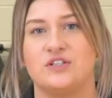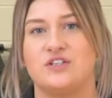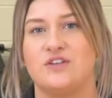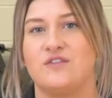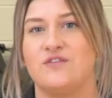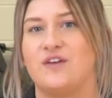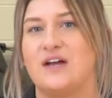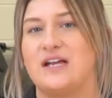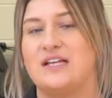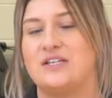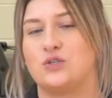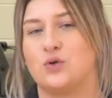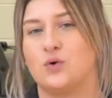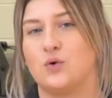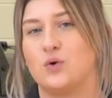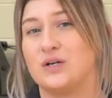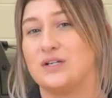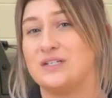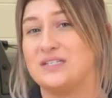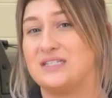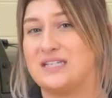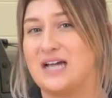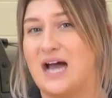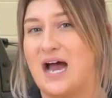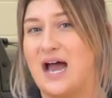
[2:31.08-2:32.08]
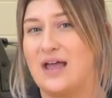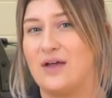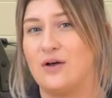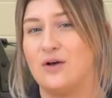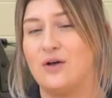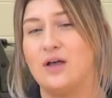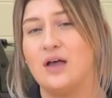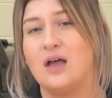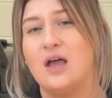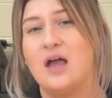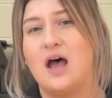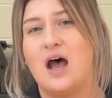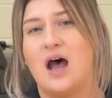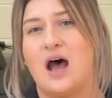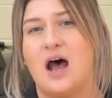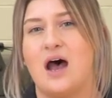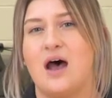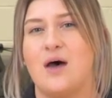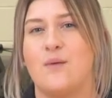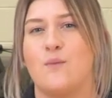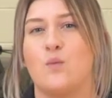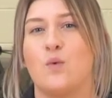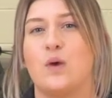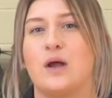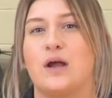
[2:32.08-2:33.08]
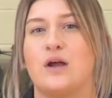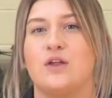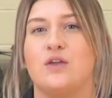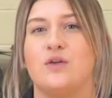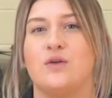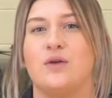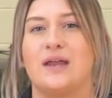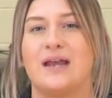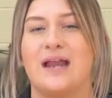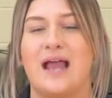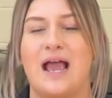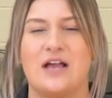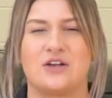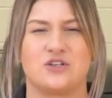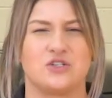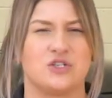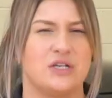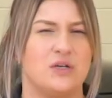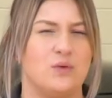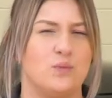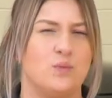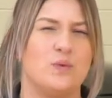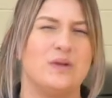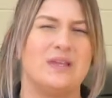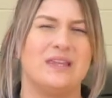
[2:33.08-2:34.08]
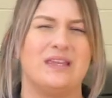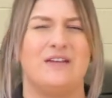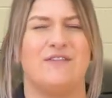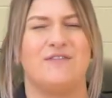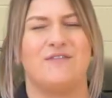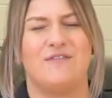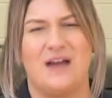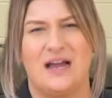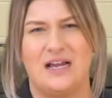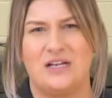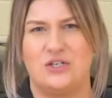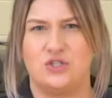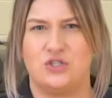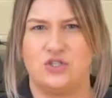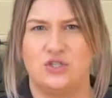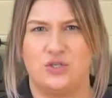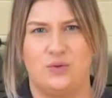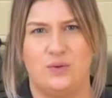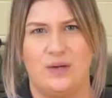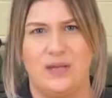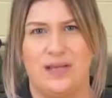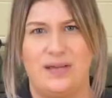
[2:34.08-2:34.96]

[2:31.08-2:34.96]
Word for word: device or dial um, where you can actually really fine tune